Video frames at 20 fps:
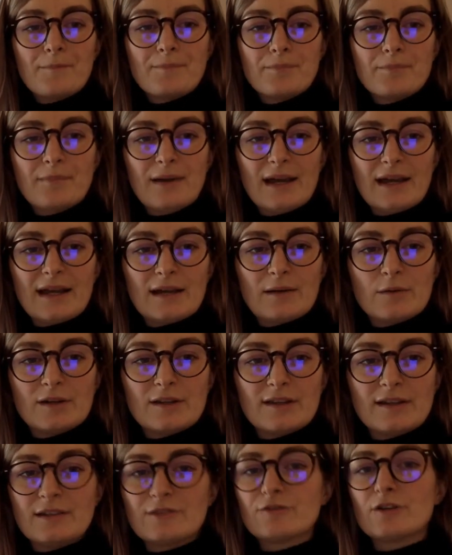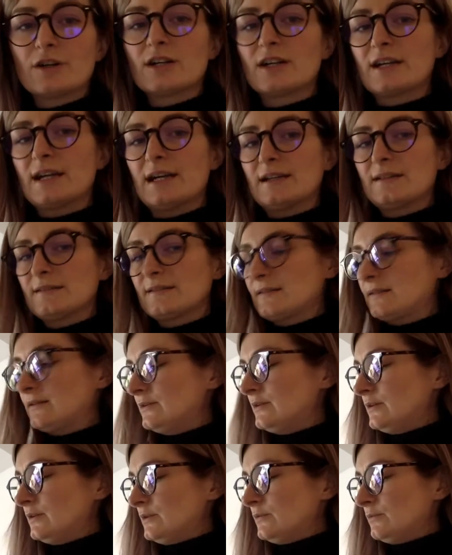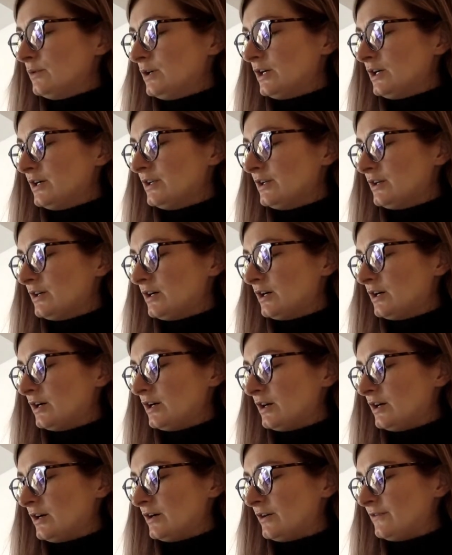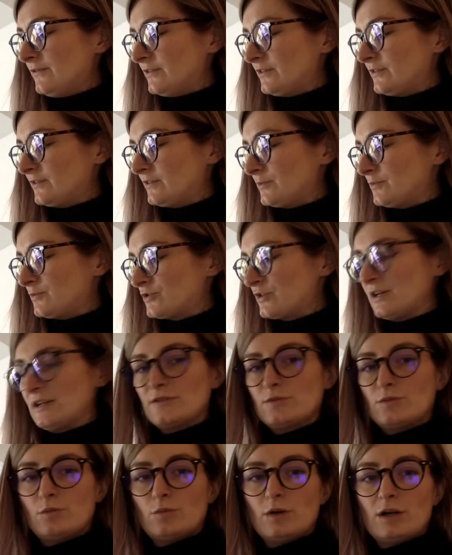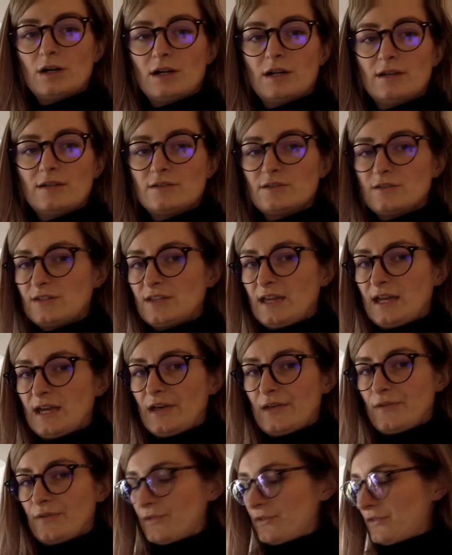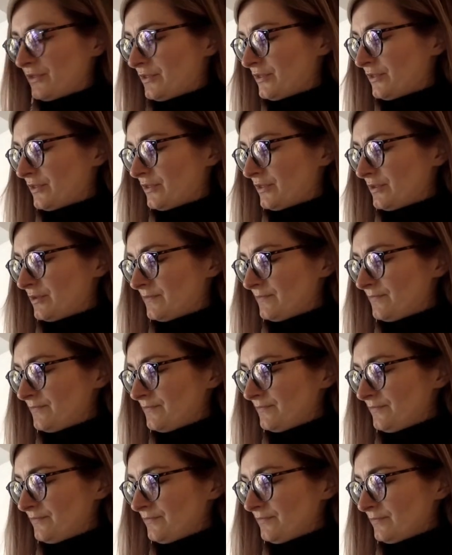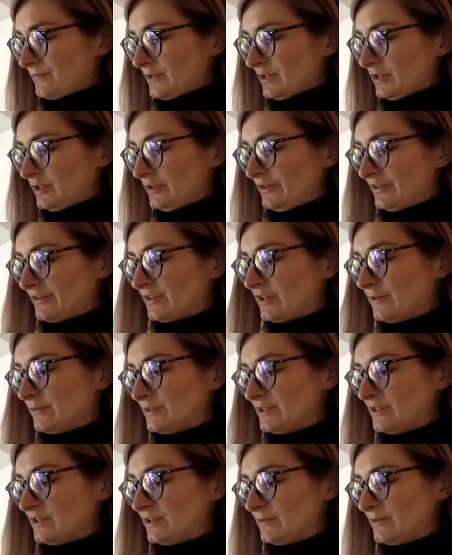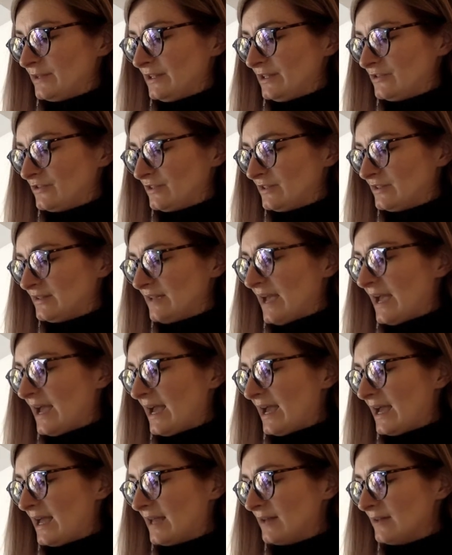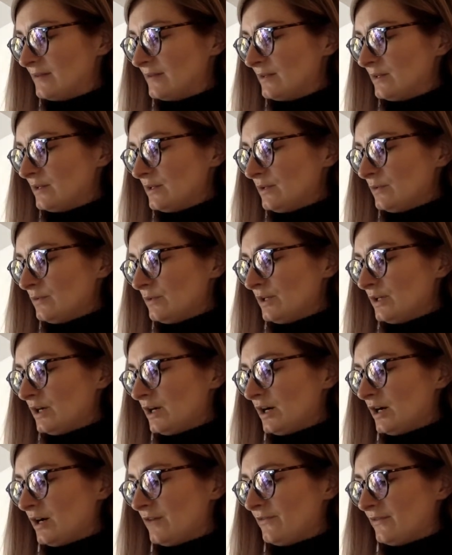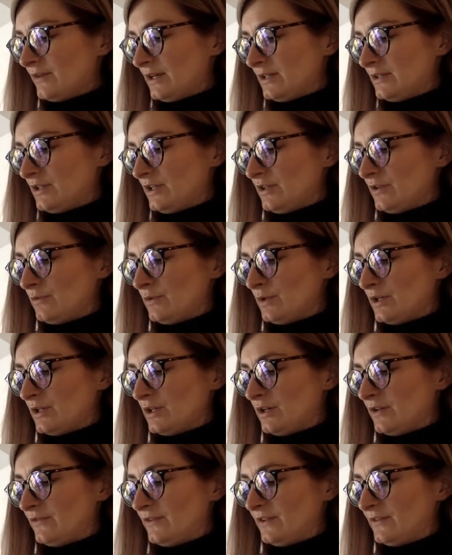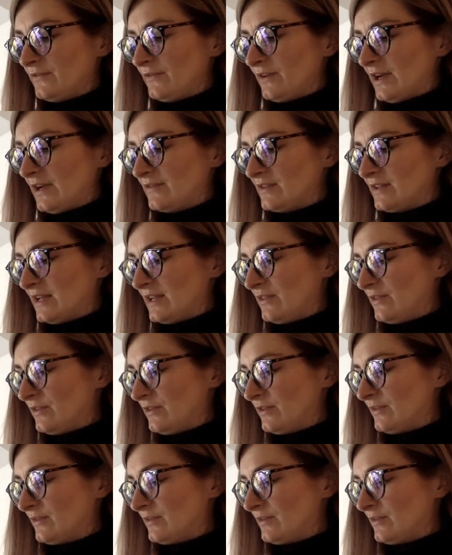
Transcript: Better get one of these wrong, guys. 1/2 subtract 1/10. Lowest common denominator is 10. 1/2, I know that 1/2 is 5/10.